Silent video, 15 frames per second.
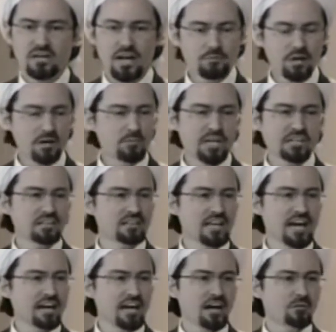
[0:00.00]
I'm not making
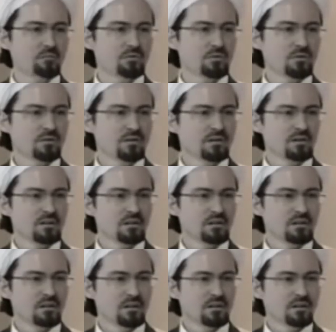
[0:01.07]
that up.
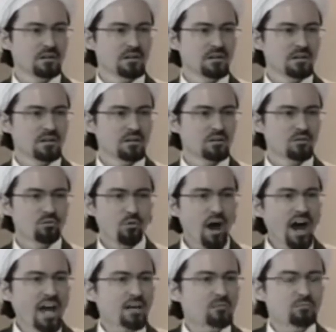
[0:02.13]

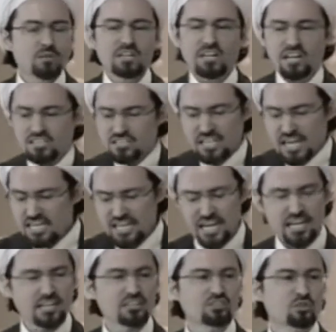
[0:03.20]
Why? Because they
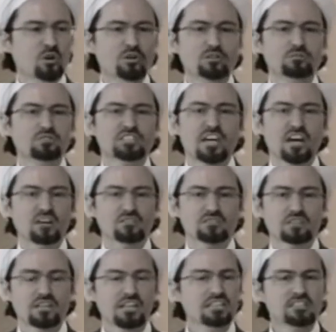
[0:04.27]
can't control
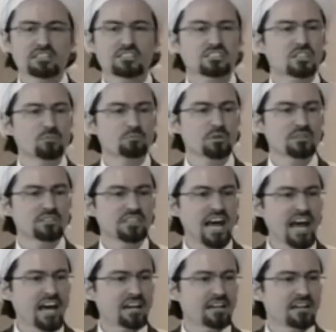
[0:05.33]
themselves. It's as simple as
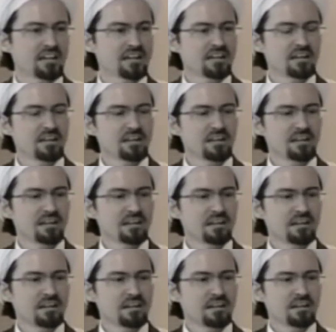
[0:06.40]
that.
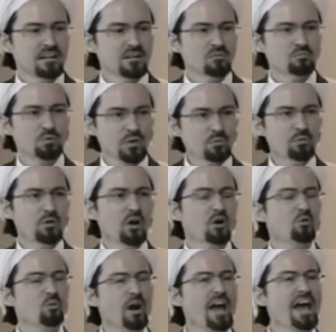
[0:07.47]
People
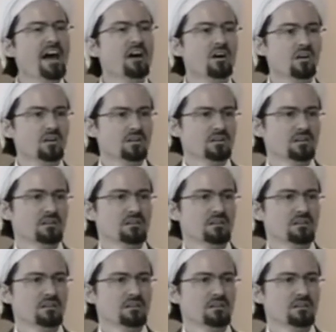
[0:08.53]
aren't well.